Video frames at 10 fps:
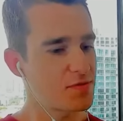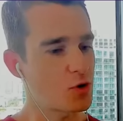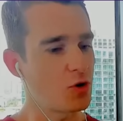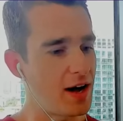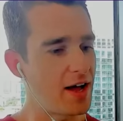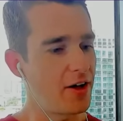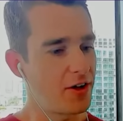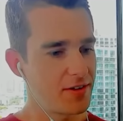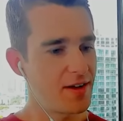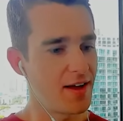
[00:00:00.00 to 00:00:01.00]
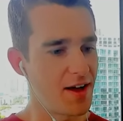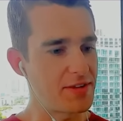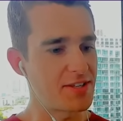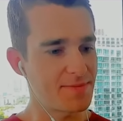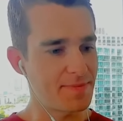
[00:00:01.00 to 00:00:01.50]
for a while um,
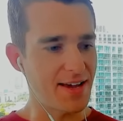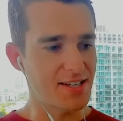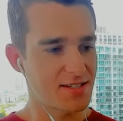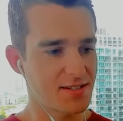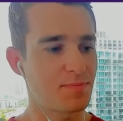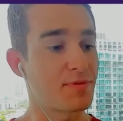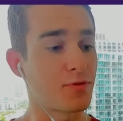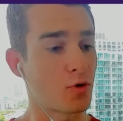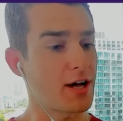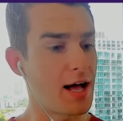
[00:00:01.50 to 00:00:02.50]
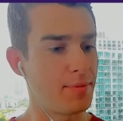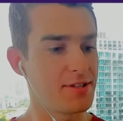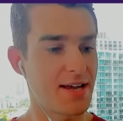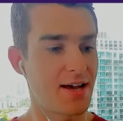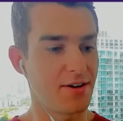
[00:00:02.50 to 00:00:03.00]
in the space before Goblin
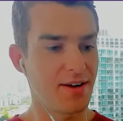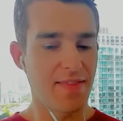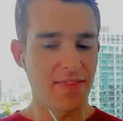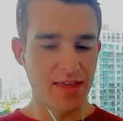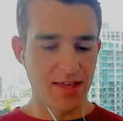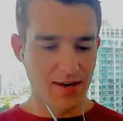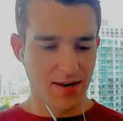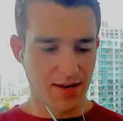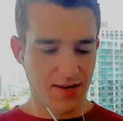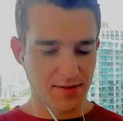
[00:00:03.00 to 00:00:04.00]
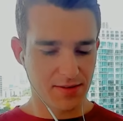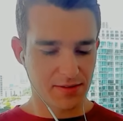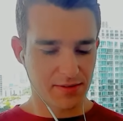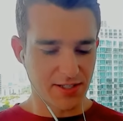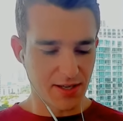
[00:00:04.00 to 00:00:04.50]
Town, and then
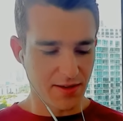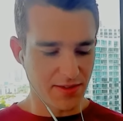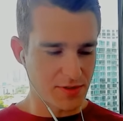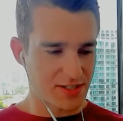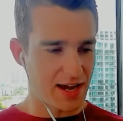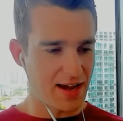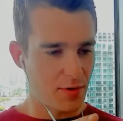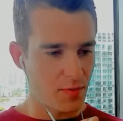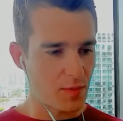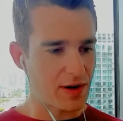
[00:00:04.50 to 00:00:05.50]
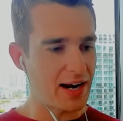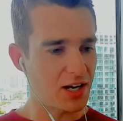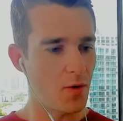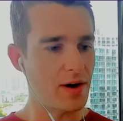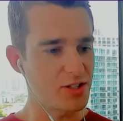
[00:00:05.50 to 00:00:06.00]
because there was kind we were kind of
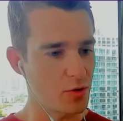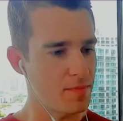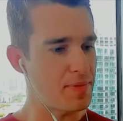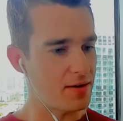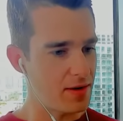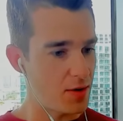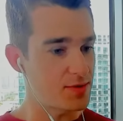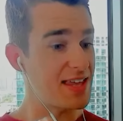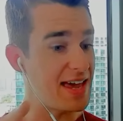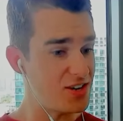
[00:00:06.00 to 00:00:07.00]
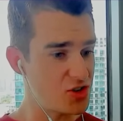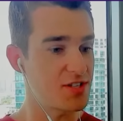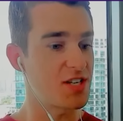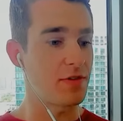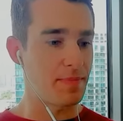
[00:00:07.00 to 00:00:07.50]
going into a bear, it was the
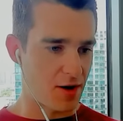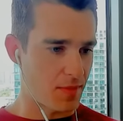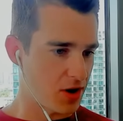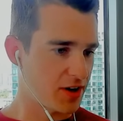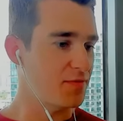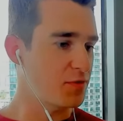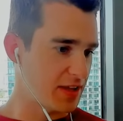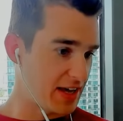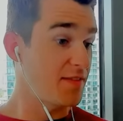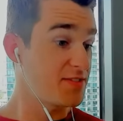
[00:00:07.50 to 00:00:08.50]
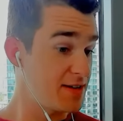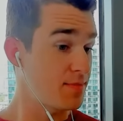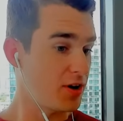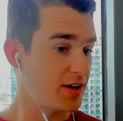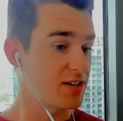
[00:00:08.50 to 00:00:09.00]
entrance of a bear market for the NFT
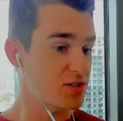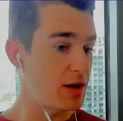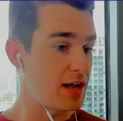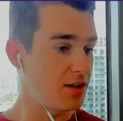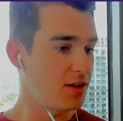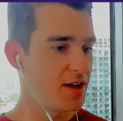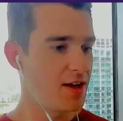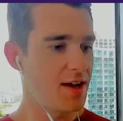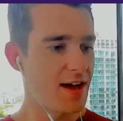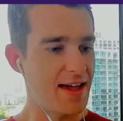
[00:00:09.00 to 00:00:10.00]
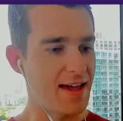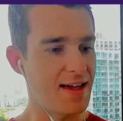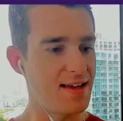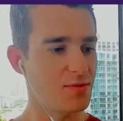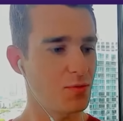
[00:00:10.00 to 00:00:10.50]
market as well,
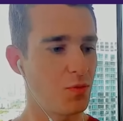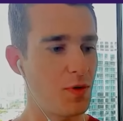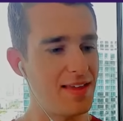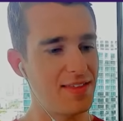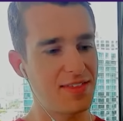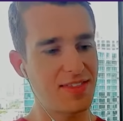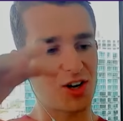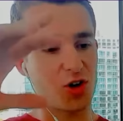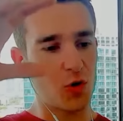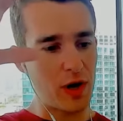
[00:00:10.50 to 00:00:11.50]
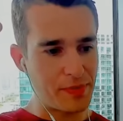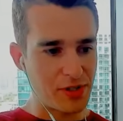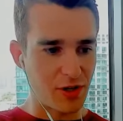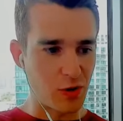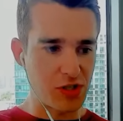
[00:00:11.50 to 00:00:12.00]
and mm-hmm. with the
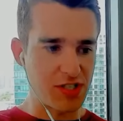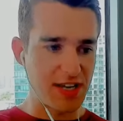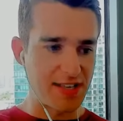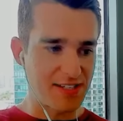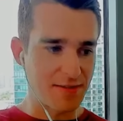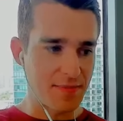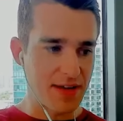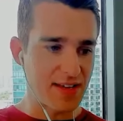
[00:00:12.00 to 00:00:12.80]
crypto sentiment